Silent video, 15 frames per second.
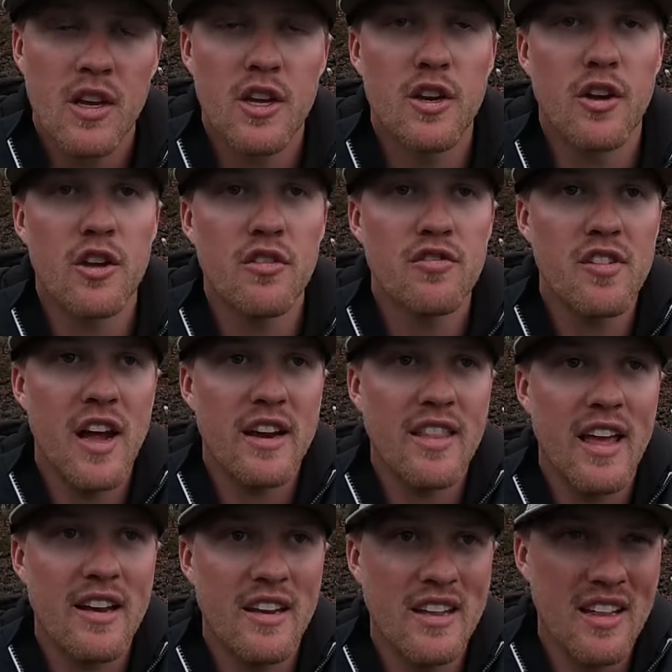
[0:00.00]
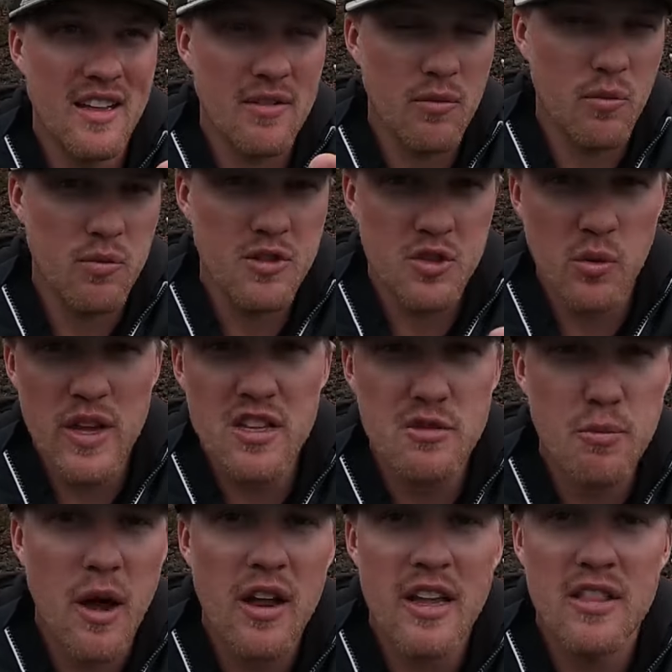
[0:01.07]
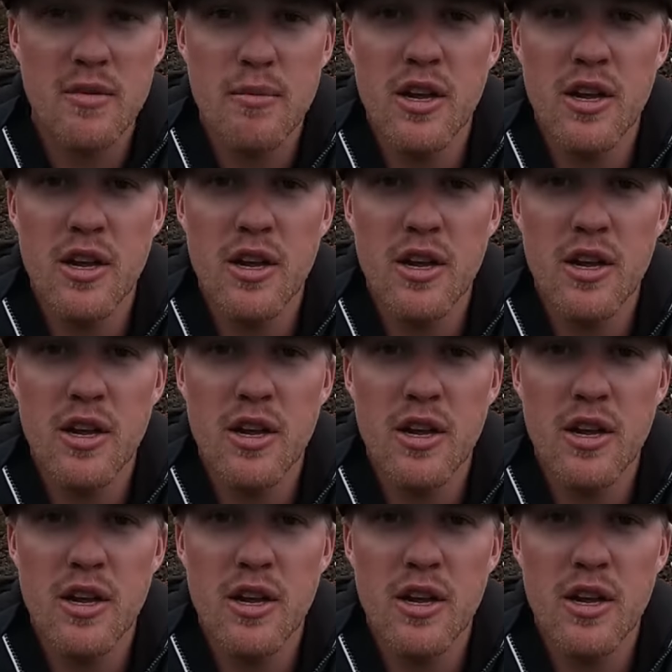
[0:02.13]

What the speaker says: you know, you'll find that sweet spot in